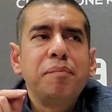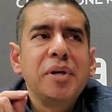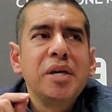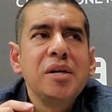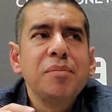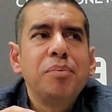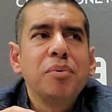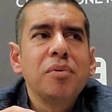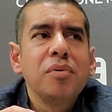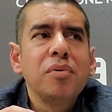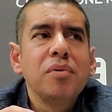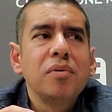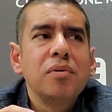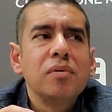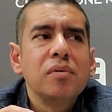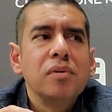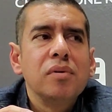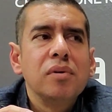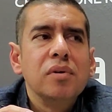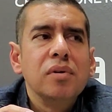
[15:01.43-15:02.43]
people
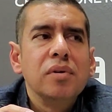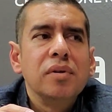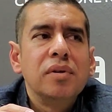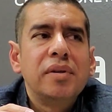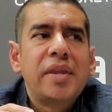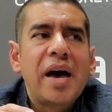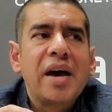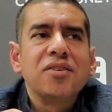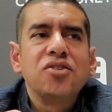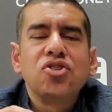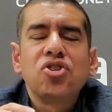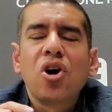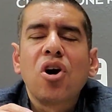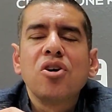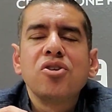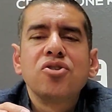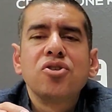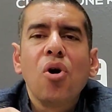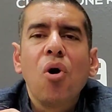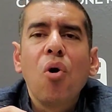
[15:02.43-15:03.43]
that
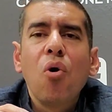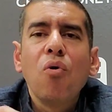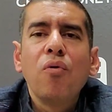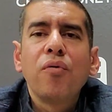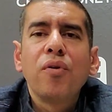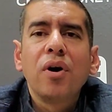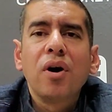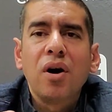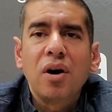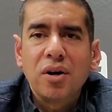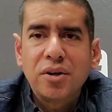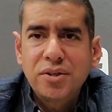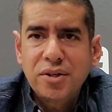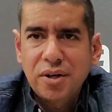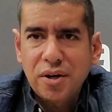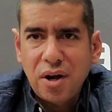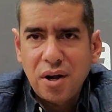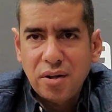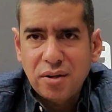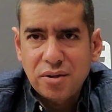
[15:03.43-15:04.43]
charge over
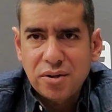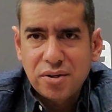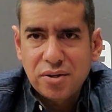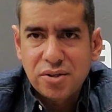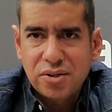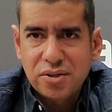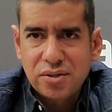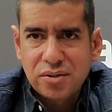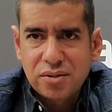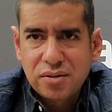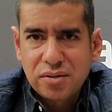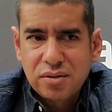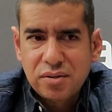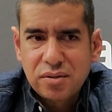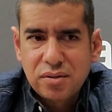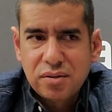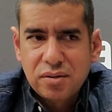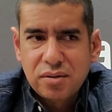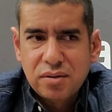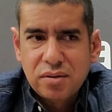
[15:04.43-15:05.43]
$100
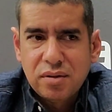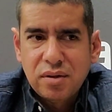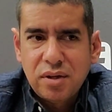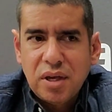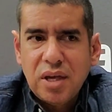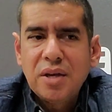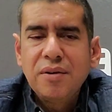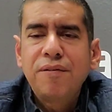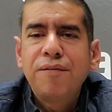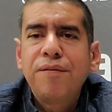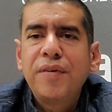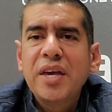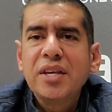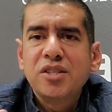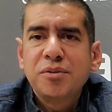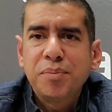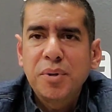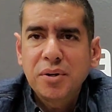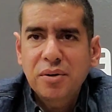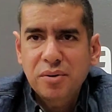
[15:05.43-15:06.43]
in
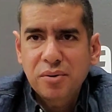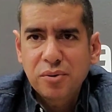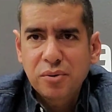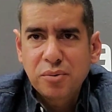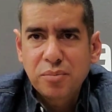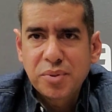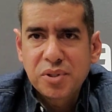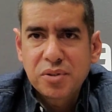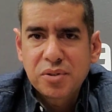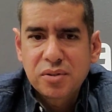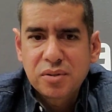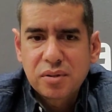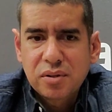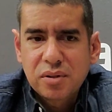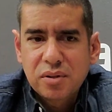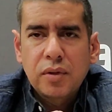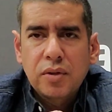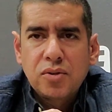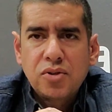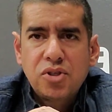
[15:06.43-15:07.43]
Facebook groups
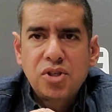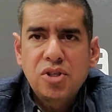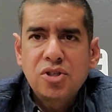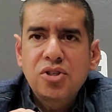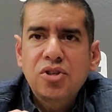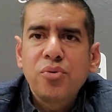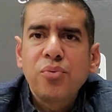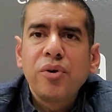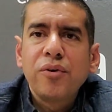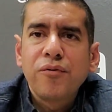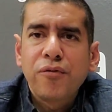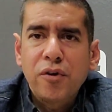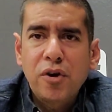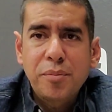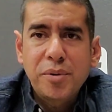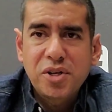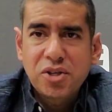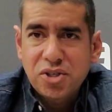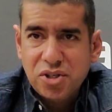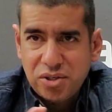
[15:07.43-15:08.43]
just to
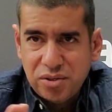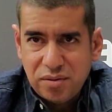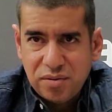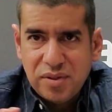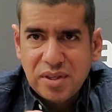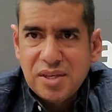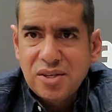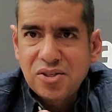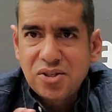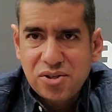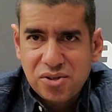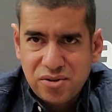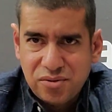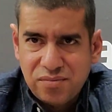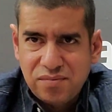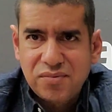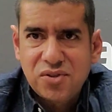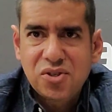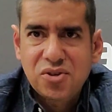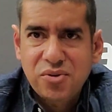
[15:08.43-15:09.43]
refurbish these
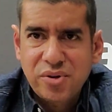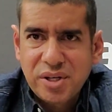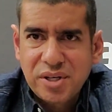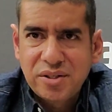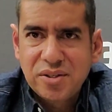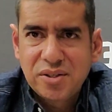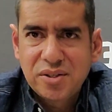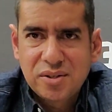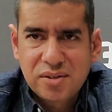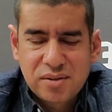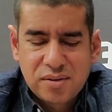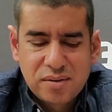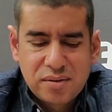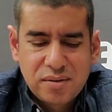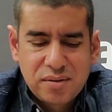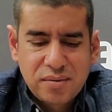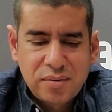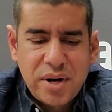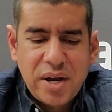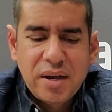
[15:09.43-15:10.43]
screens,
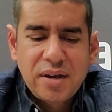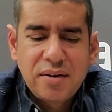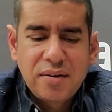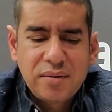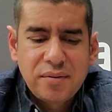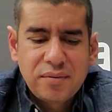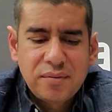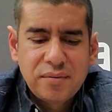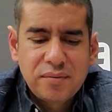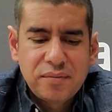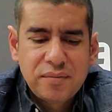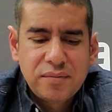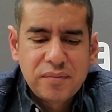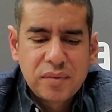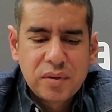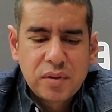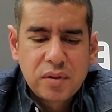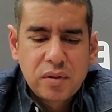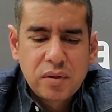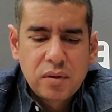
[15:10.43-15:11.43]
right?
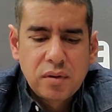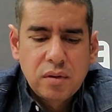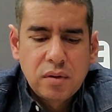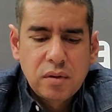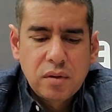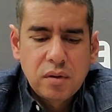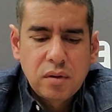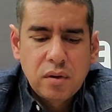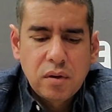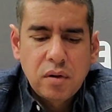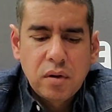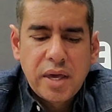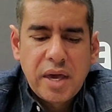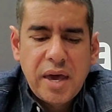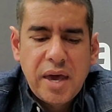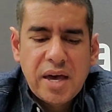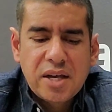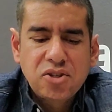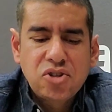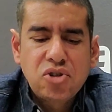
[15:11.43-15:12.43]
Okay,
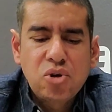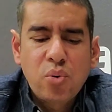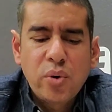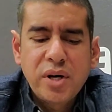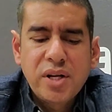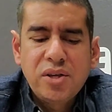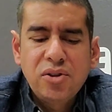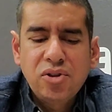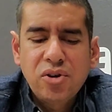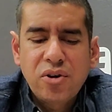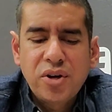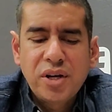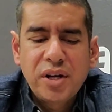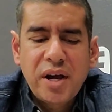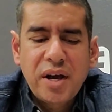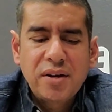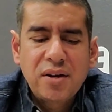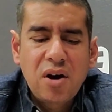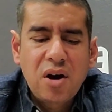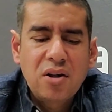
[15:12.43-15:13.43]
S20,
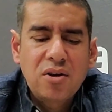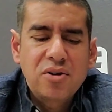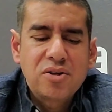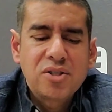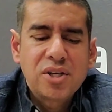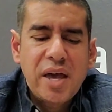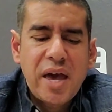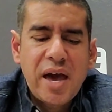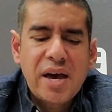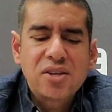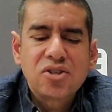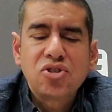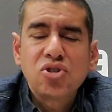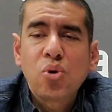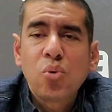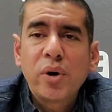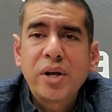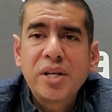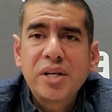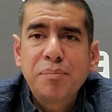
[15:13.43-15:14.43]
$39,
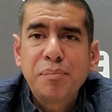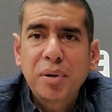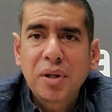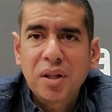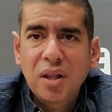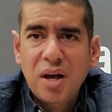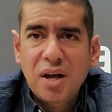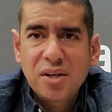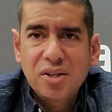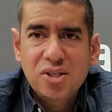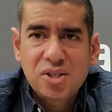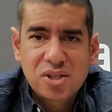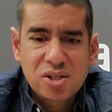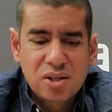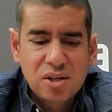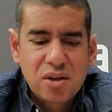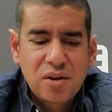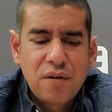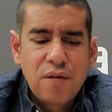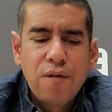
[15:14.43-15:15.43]
S20 Plus,
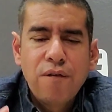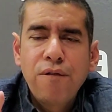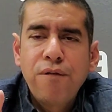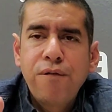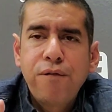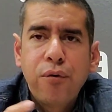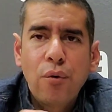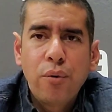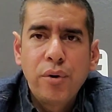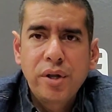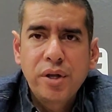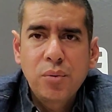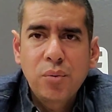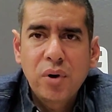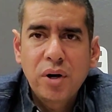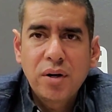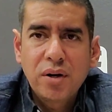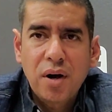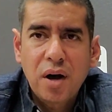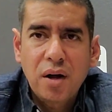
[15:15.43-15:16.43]

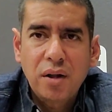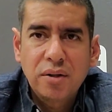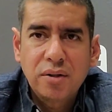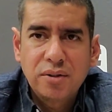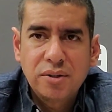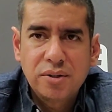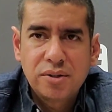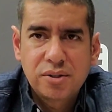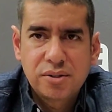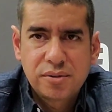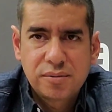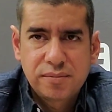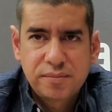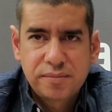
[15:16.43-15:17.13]
$41.